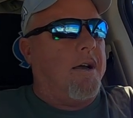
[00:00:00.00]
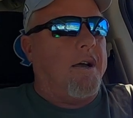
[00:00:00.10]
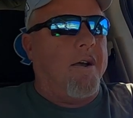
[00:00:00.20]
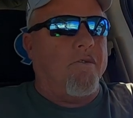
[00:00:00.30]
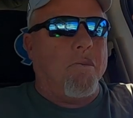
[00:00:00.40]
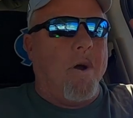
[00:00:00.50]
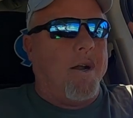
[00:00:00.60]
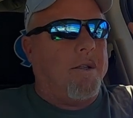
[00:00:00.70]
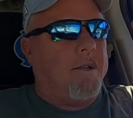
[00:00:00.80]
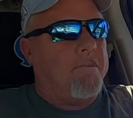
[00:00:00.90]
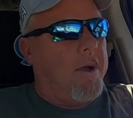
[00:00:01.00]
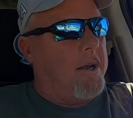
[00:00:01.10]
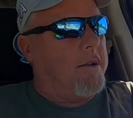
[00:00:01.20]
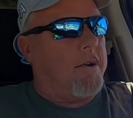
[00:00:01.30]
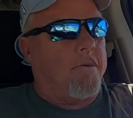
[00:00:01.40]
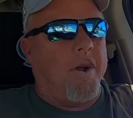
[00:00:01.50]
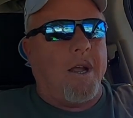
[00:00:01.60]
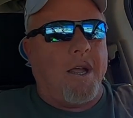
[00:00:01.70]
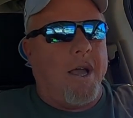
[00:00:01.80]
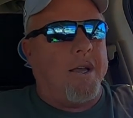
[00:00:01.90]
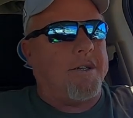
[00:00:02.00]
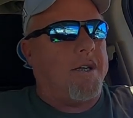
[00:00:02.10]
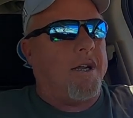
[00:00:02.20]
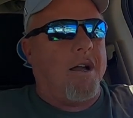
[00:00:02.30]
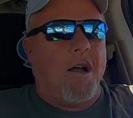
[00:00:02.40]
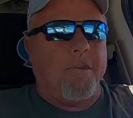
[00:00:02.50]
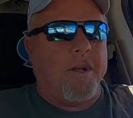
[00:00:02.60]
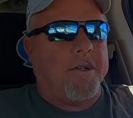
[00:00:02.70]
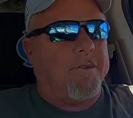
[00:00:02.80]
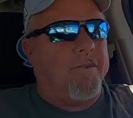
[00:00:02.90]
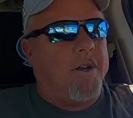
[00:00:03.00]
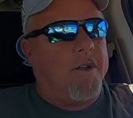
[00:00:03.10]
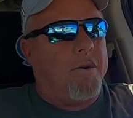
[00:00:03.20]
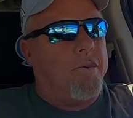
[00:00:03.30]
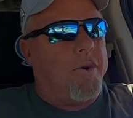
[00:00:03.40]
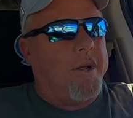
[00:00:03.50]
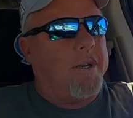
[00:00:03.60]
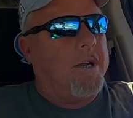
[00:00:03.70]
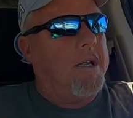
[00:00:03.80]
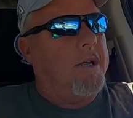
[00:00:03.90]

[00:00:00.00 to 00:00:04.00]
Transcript: everybody that made the correct guess in the comments of video 1,